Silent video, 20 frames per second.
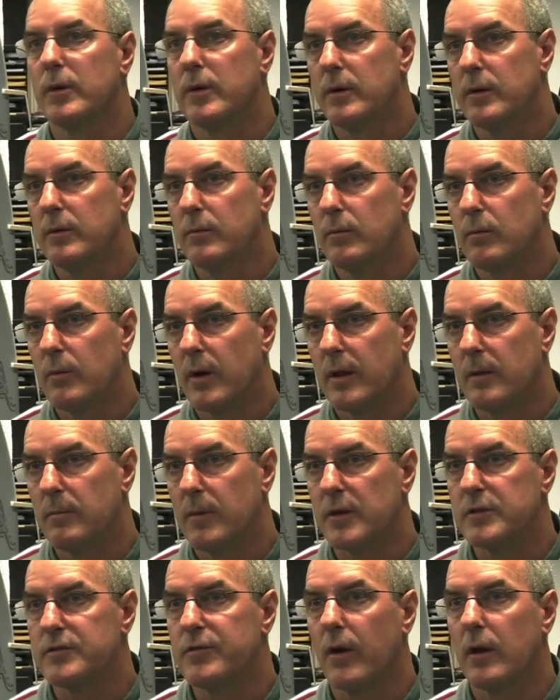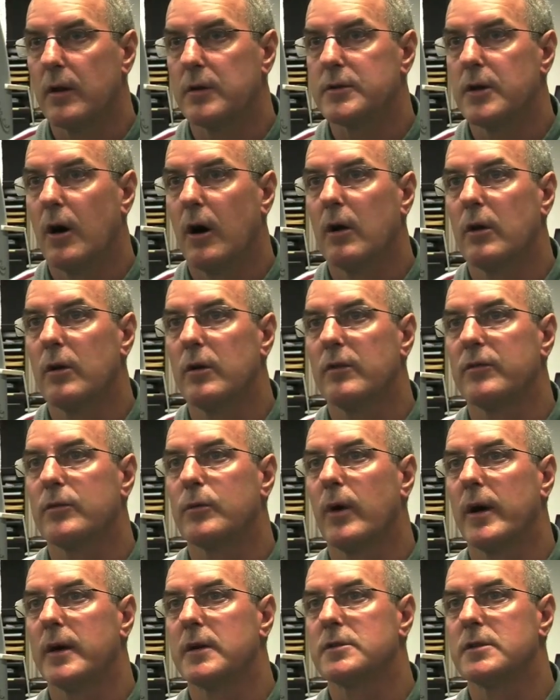we're in one of the most volatile
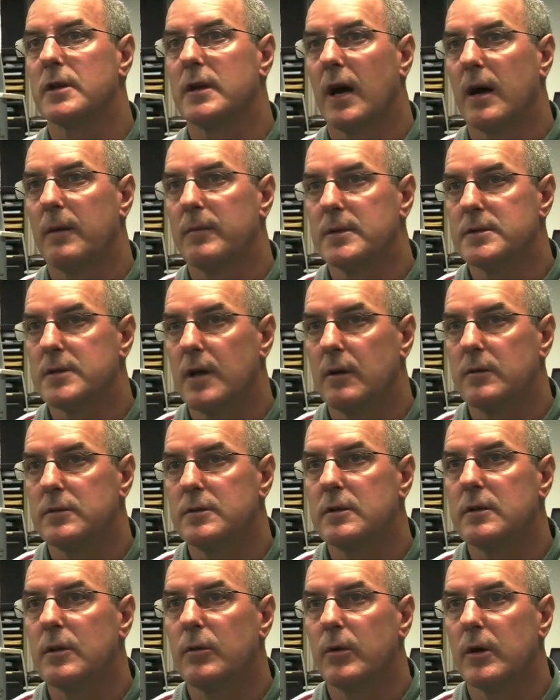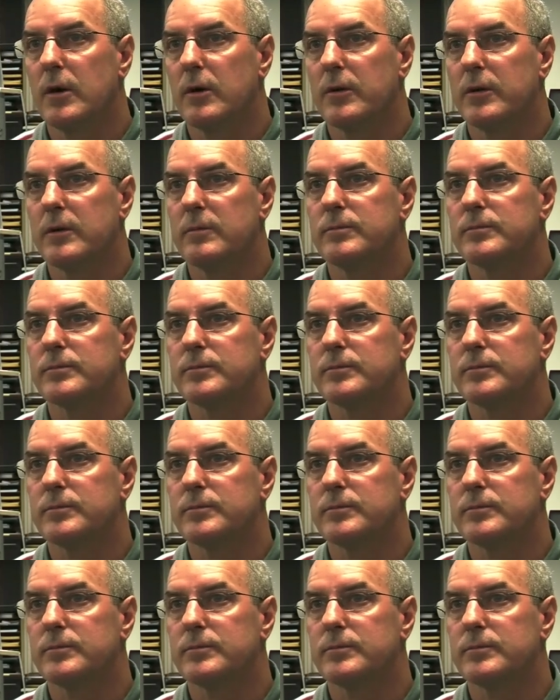earthquake tsunami zones in the world.